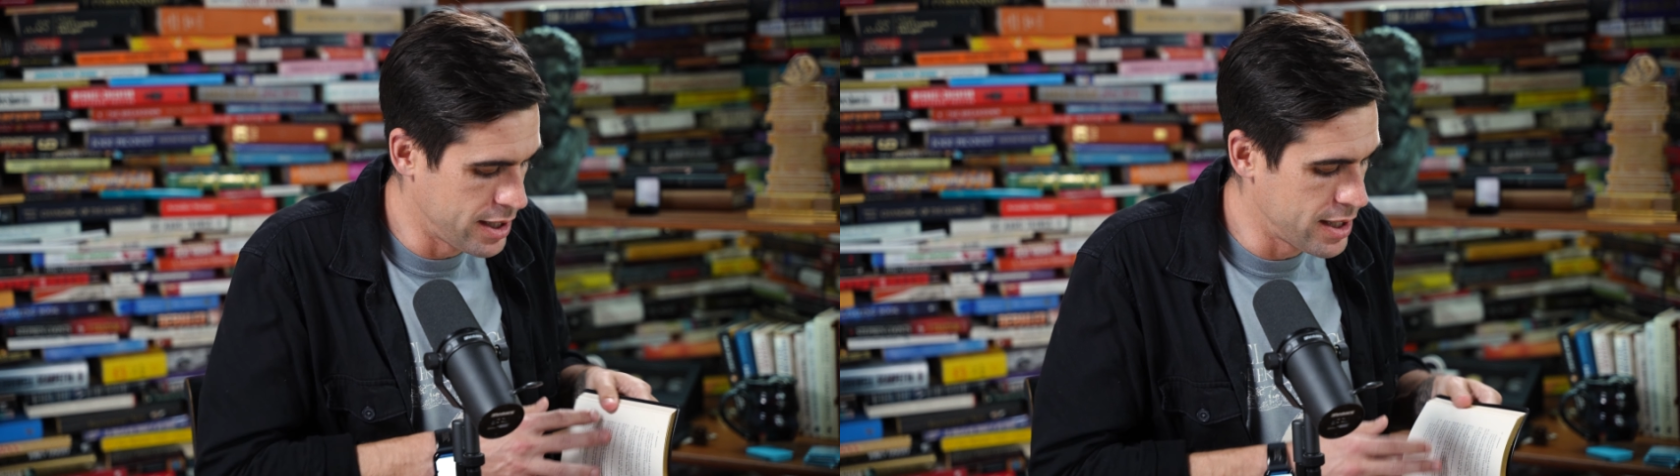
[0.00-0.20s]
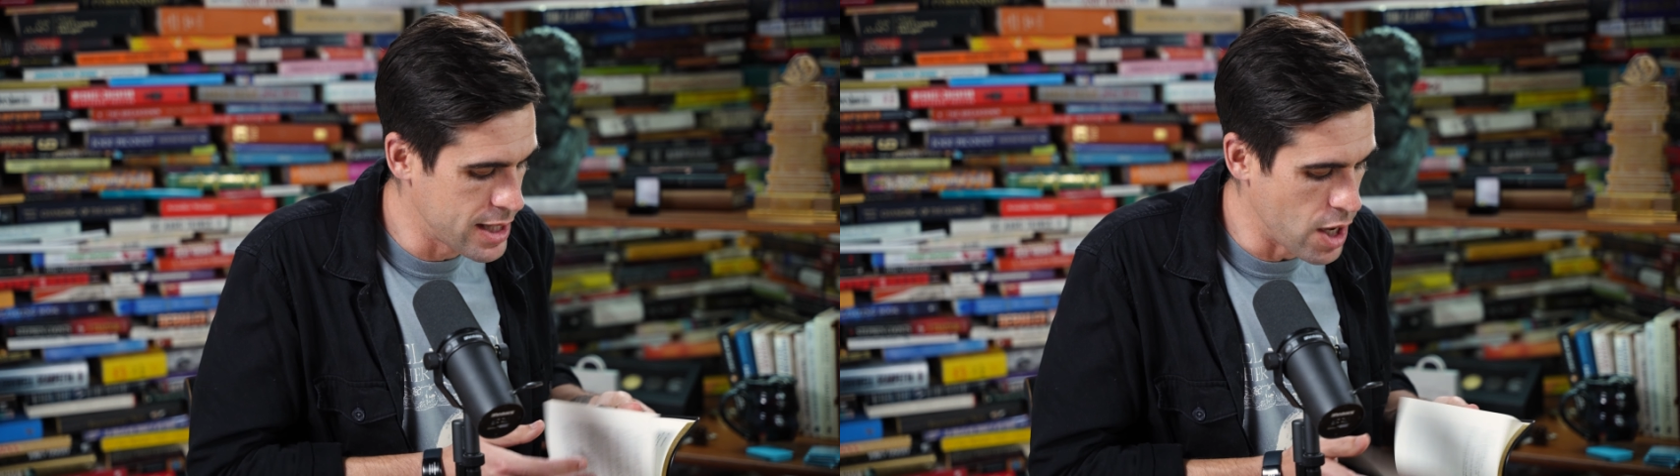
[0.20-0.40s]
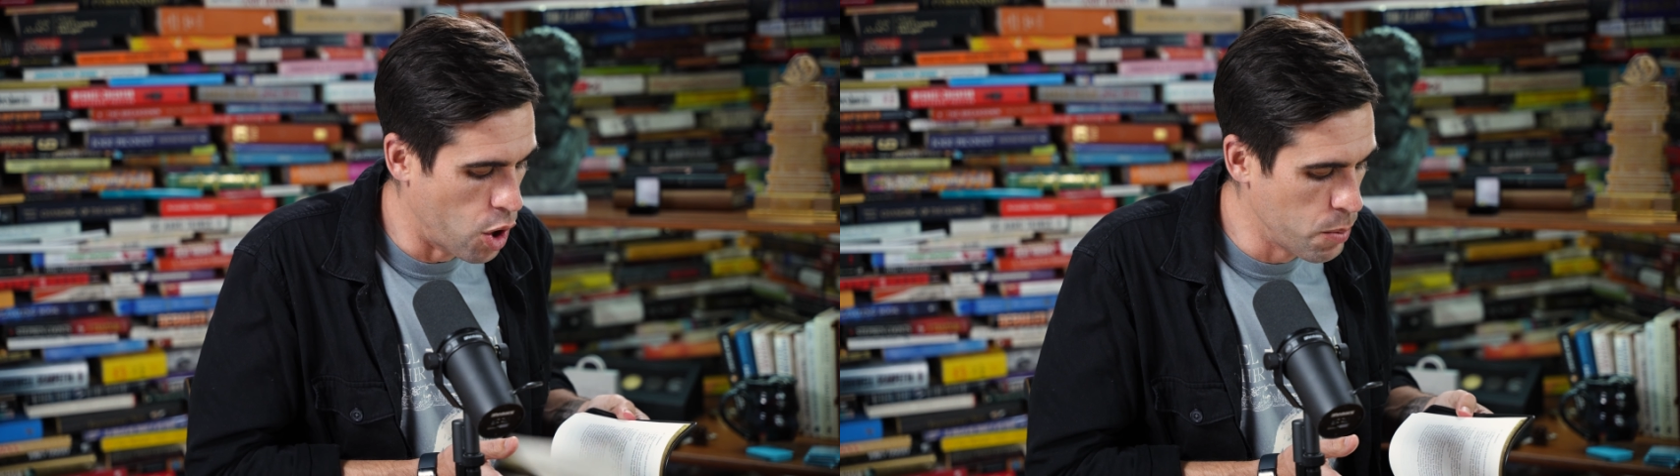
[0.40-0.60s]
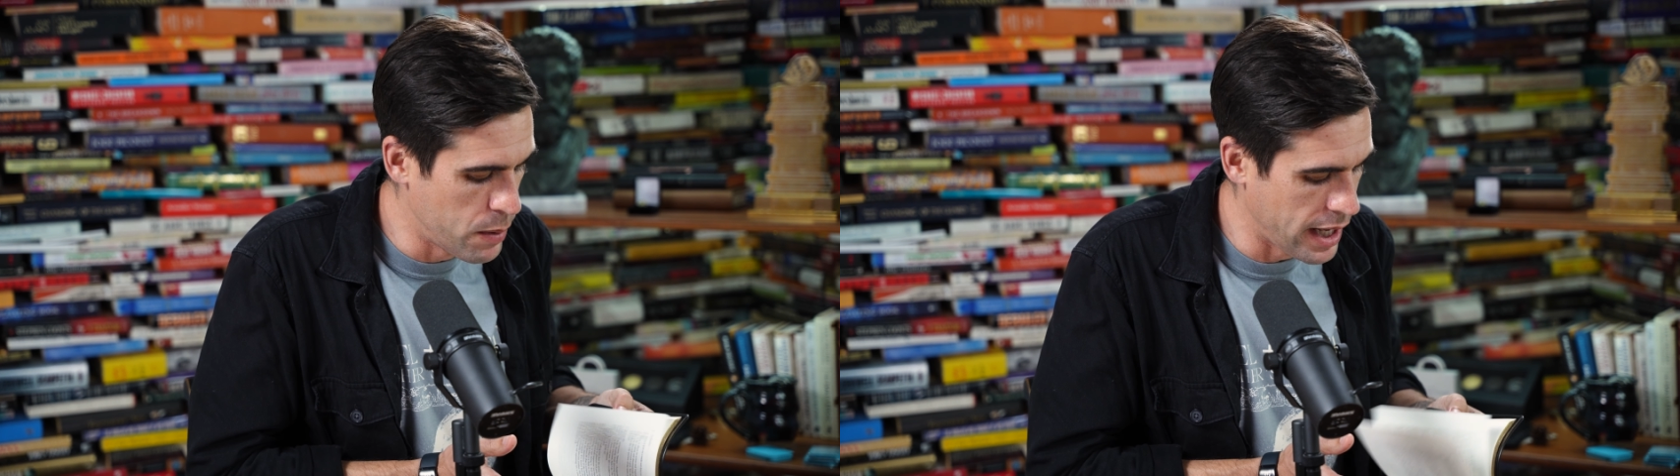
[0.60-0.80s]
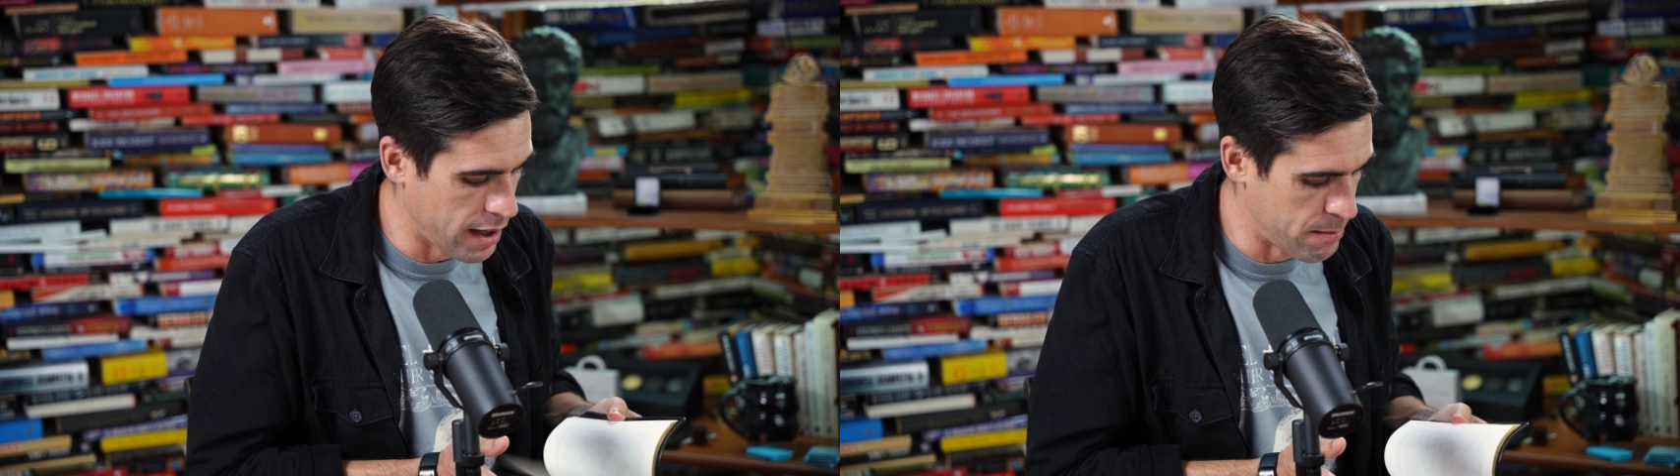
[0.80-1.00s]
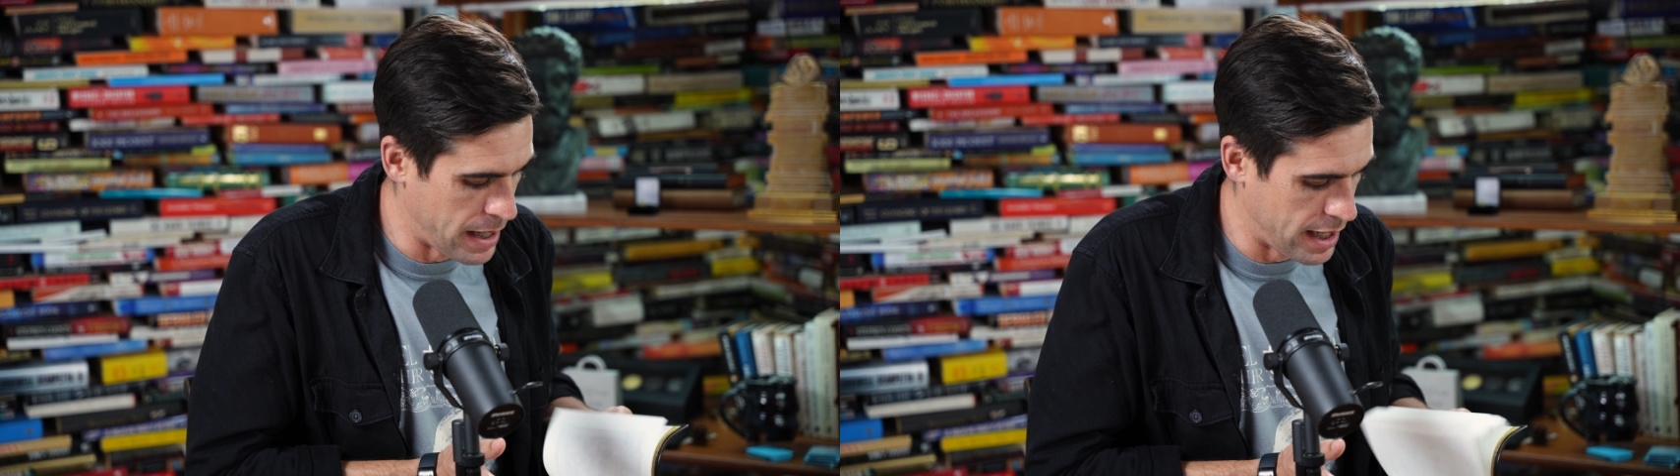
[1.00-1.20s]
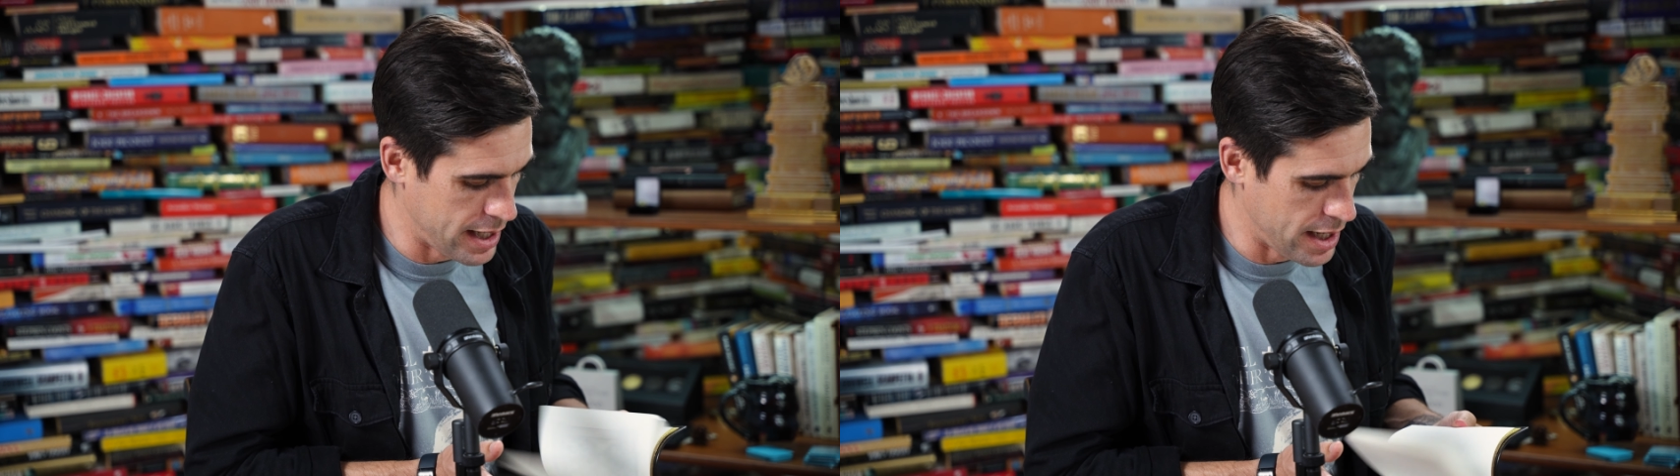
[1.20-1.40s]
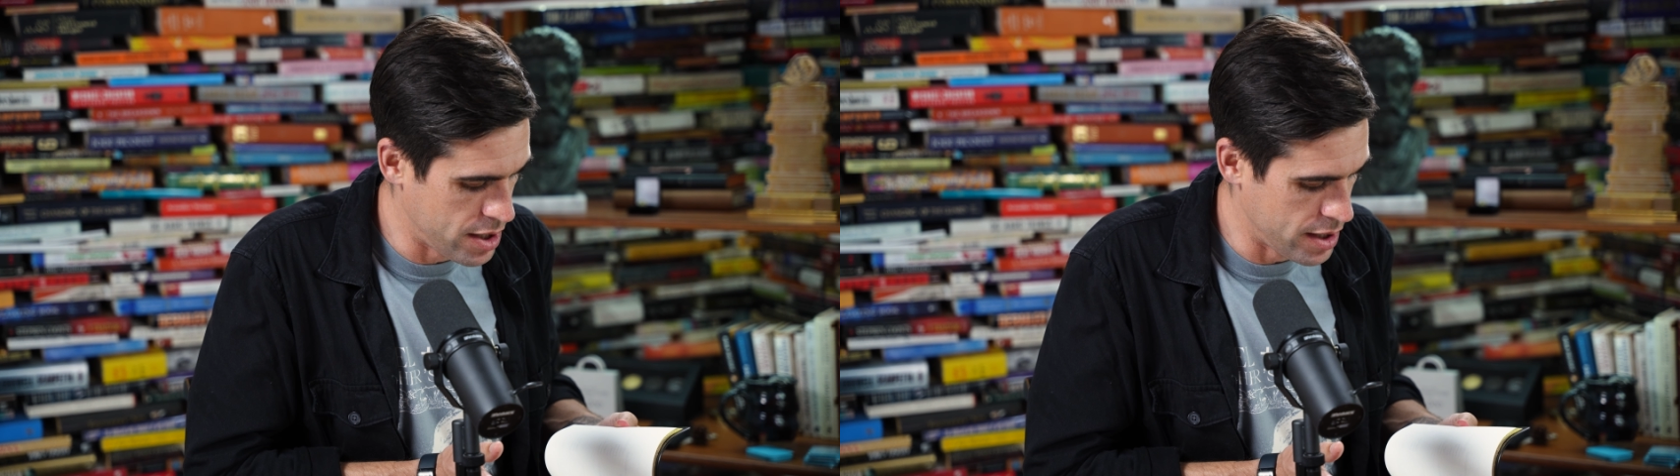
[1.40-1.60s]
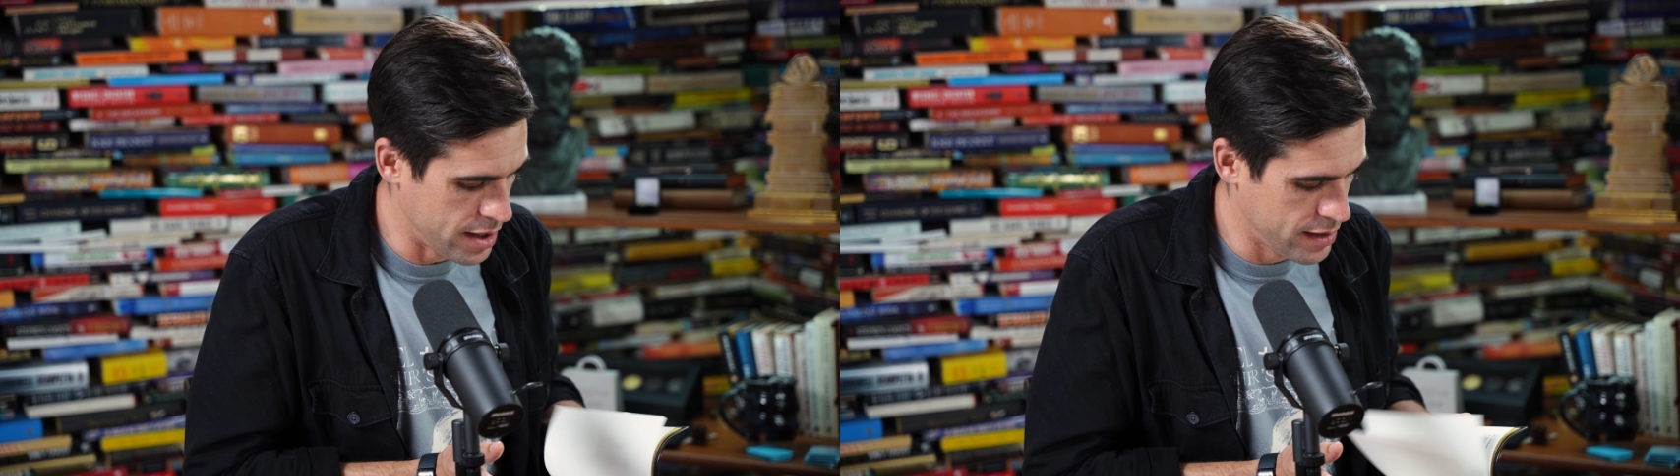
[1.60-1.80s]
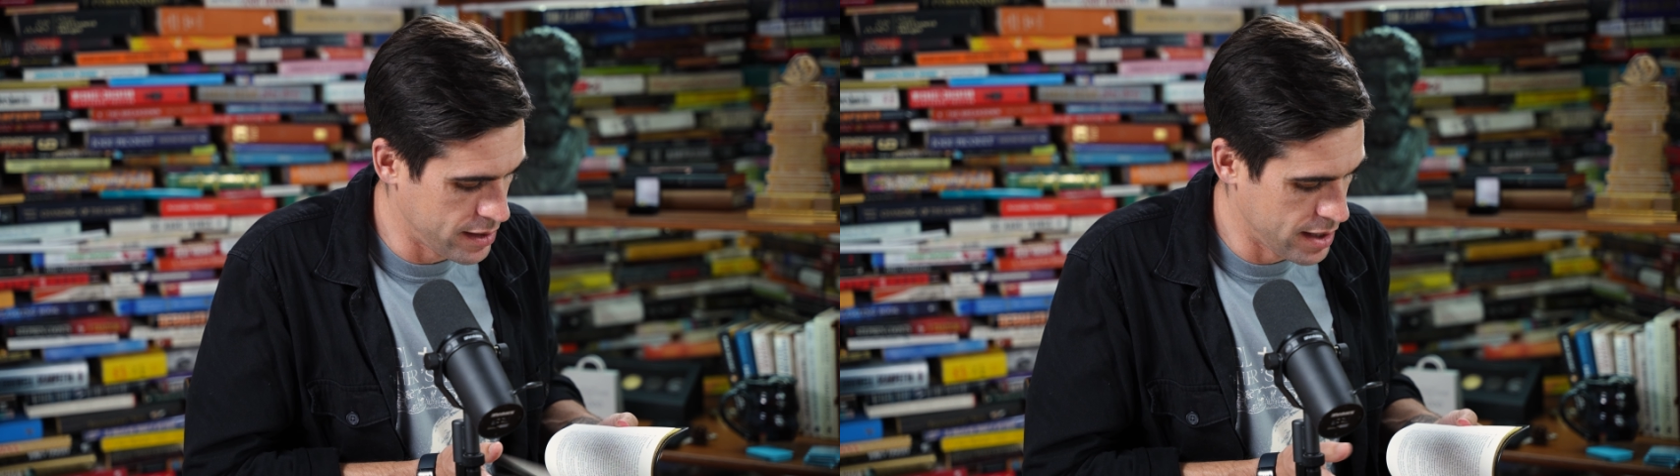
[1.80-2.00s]
this is the opening of
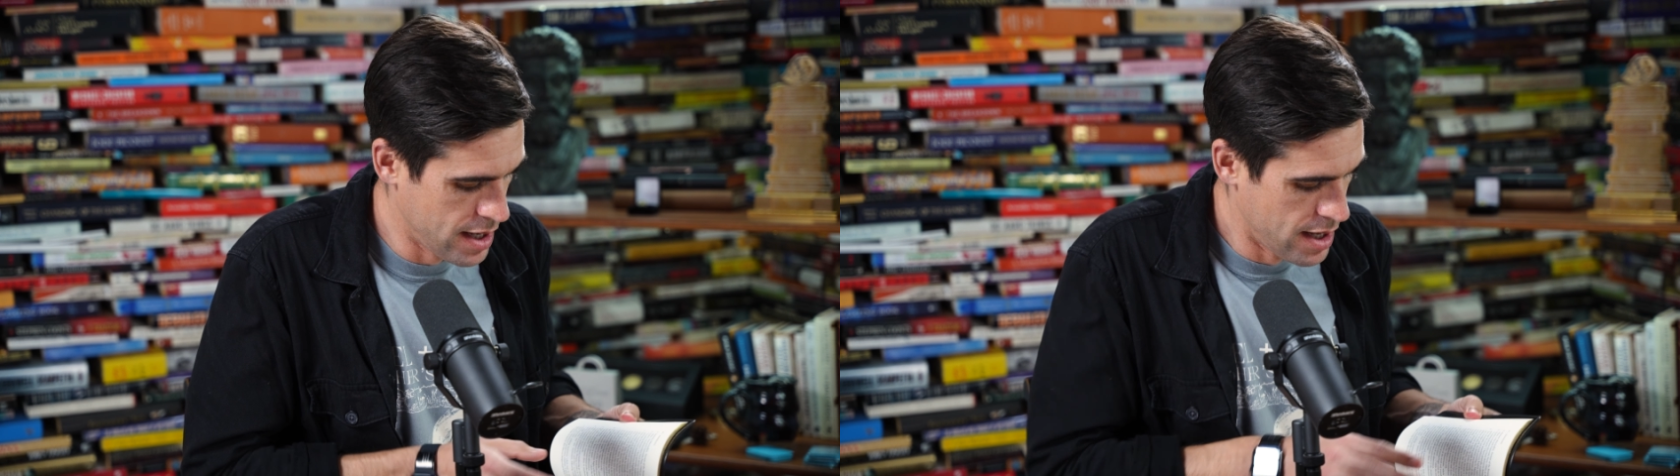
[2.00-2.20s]
Meditations